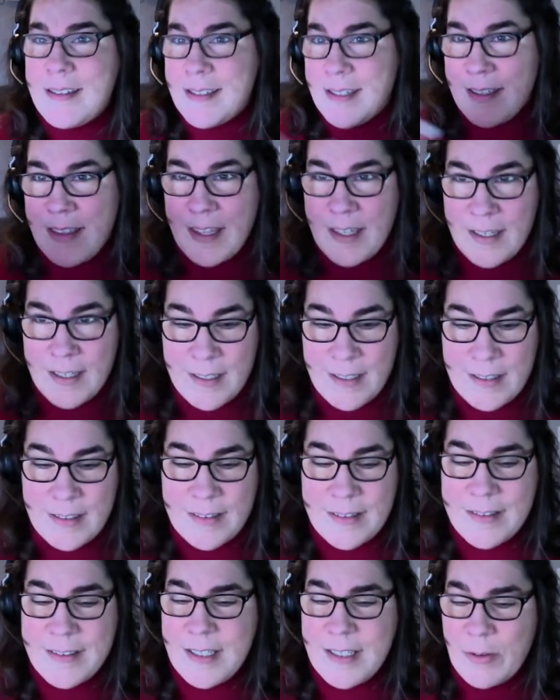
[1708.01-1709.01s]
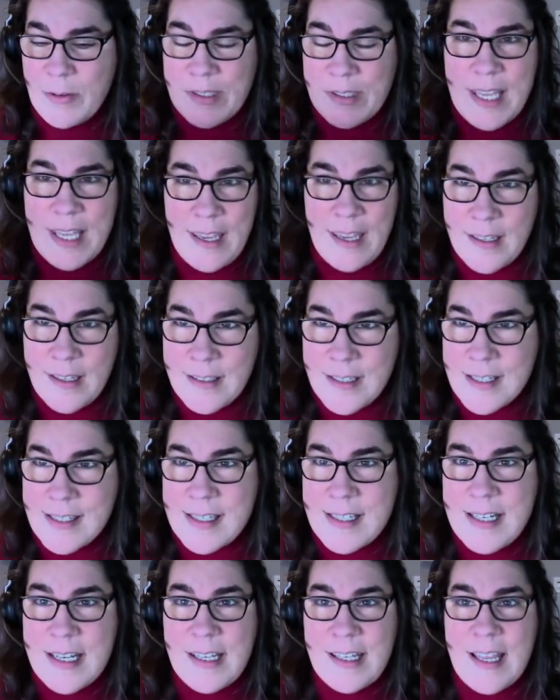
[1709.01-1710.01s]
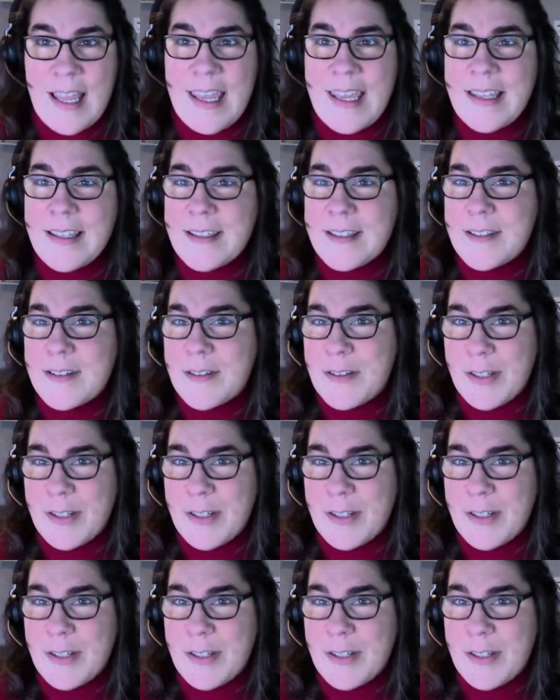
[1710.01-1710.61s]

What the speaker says: the tank doesn't ignite,